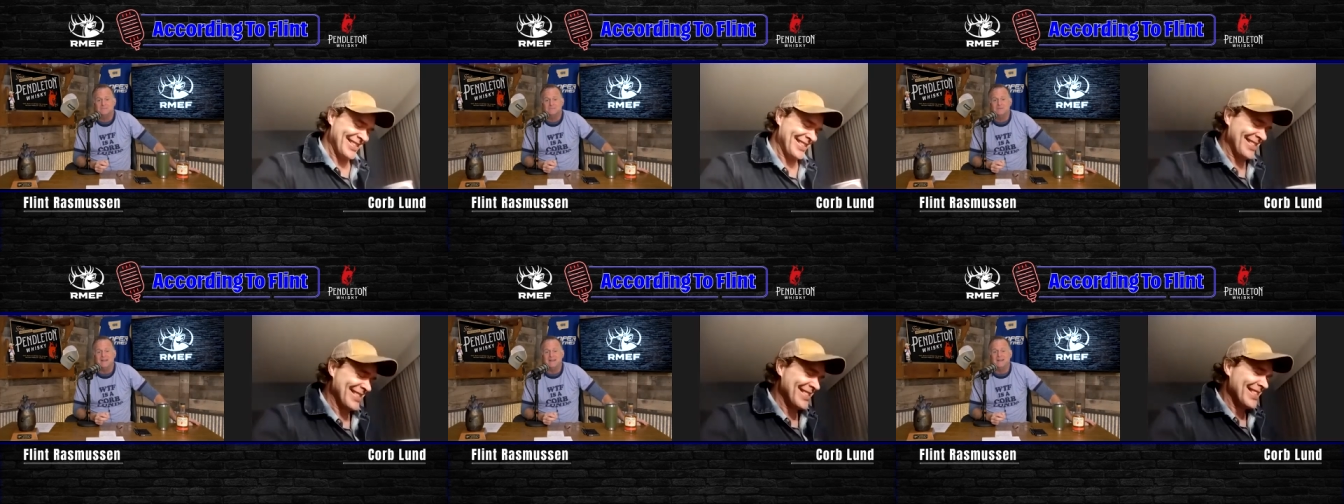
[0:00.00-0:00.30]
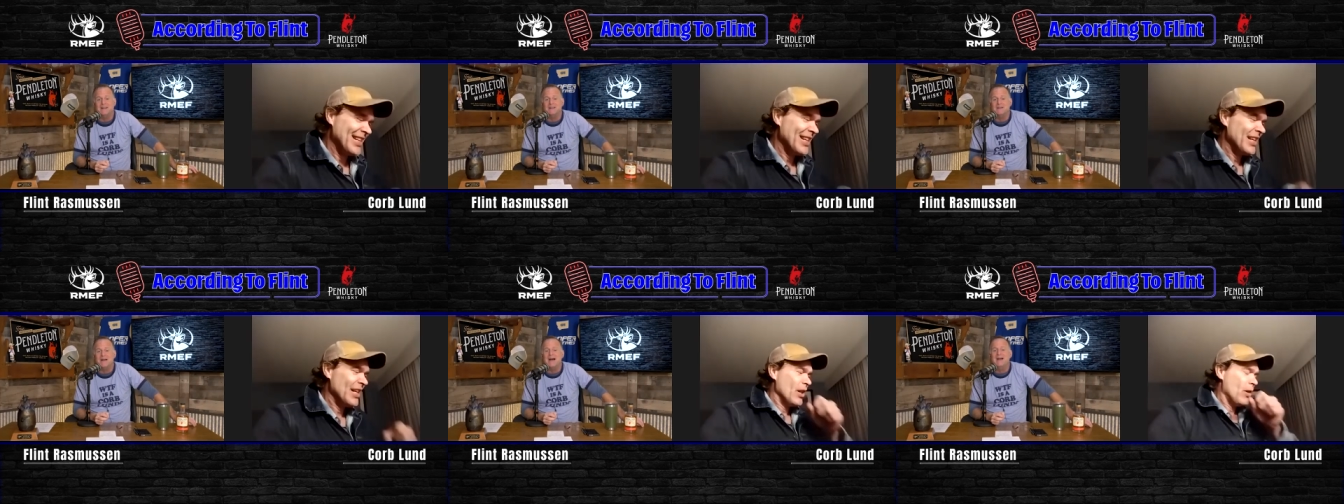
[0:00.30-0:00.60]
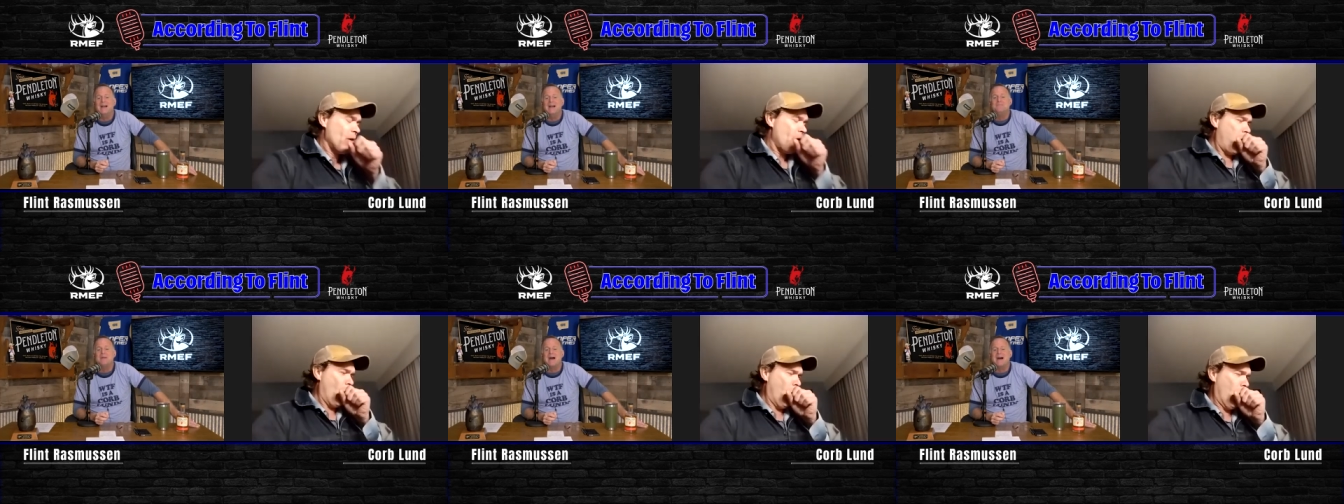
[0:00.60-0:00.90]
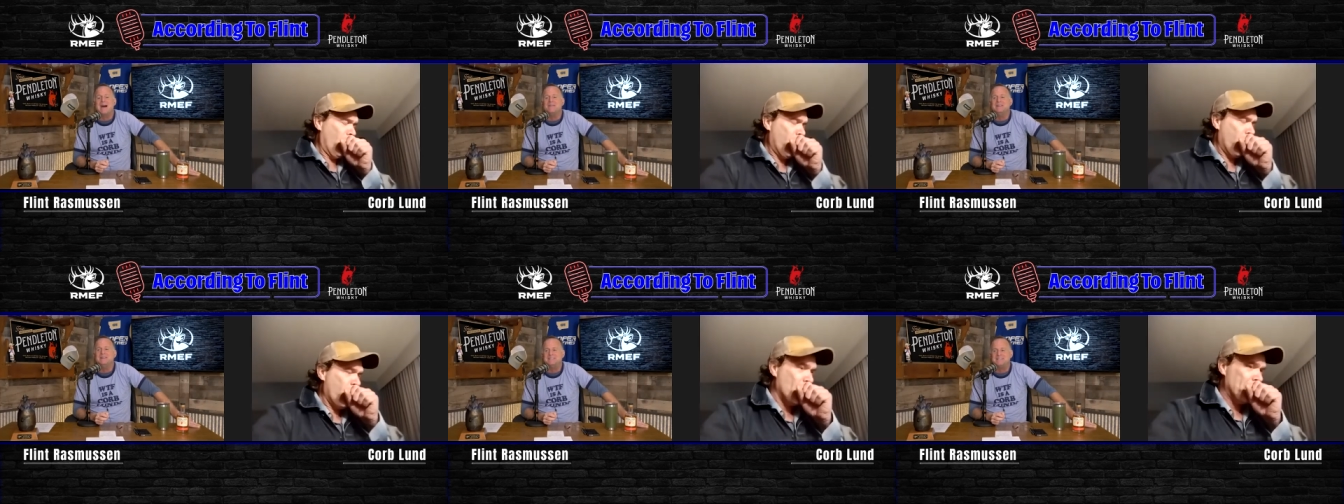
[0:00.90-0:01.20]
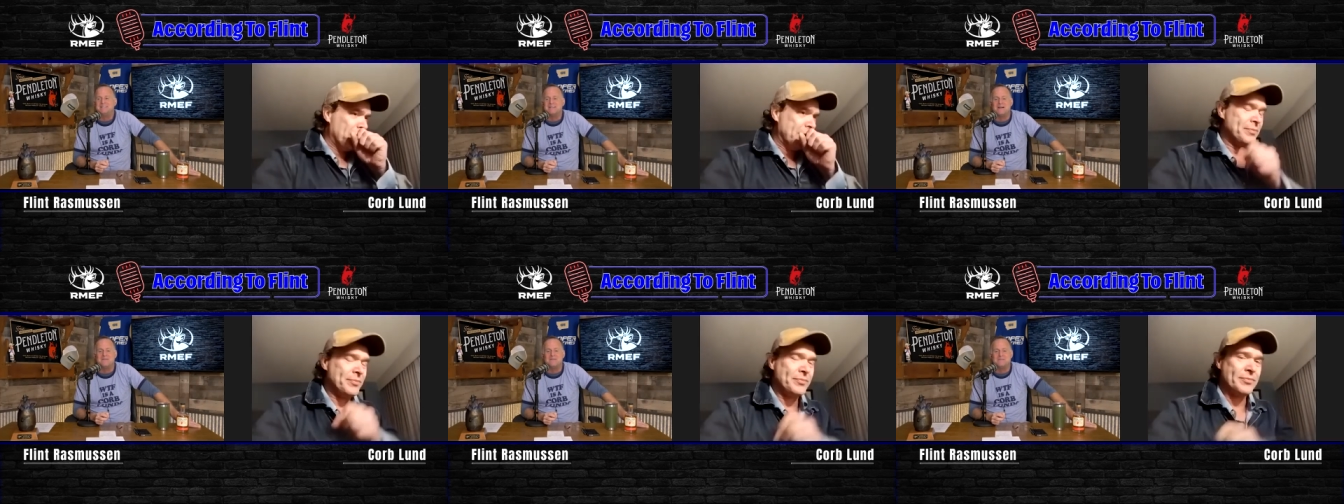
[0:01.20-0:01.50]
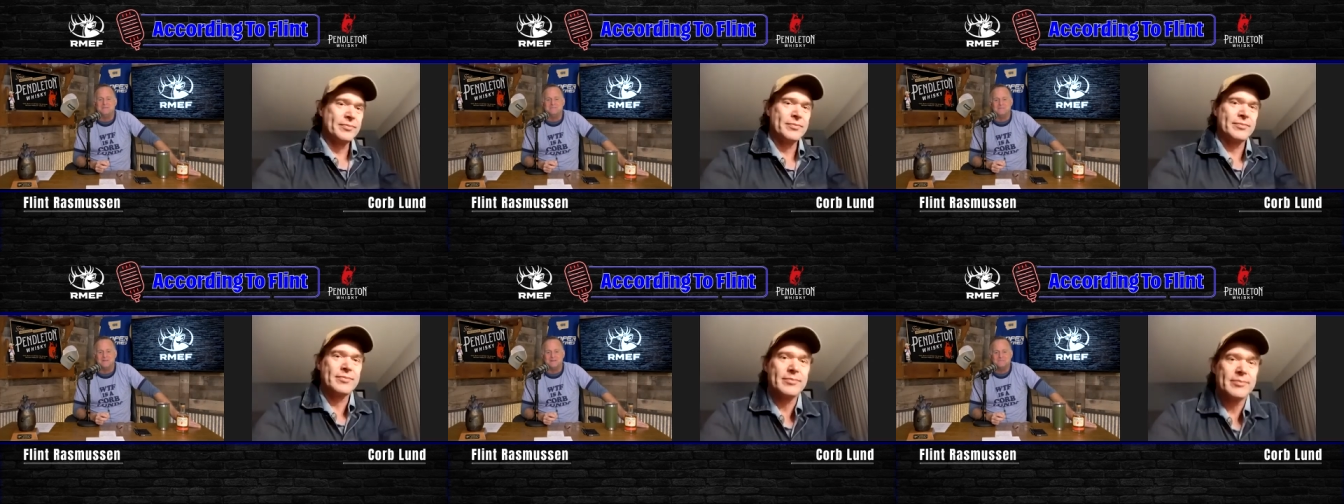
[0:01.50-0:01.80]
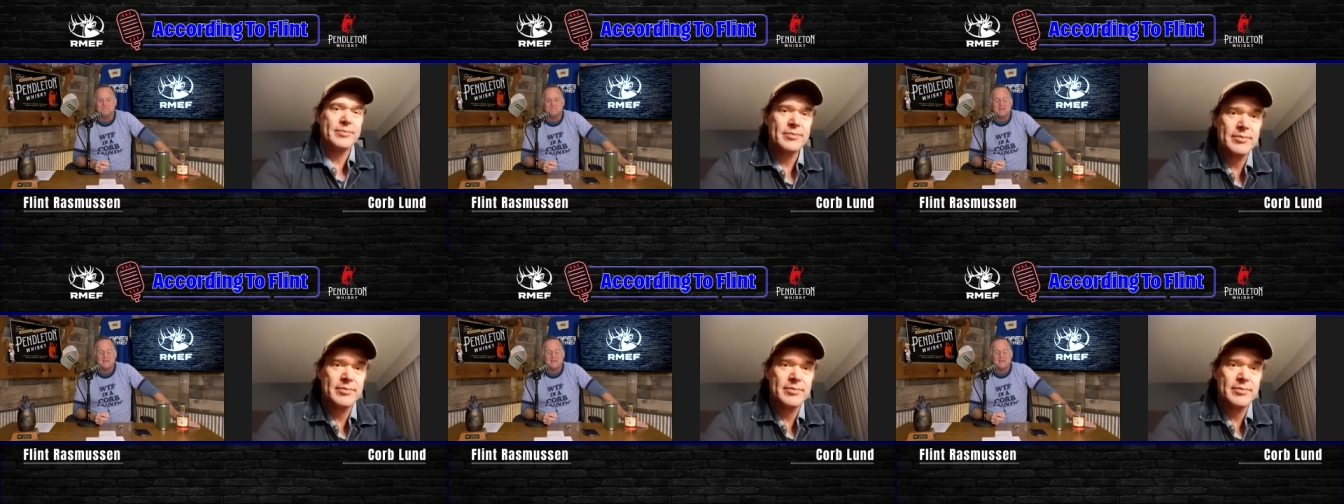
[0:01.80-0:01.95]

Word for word: but I, I always tell people,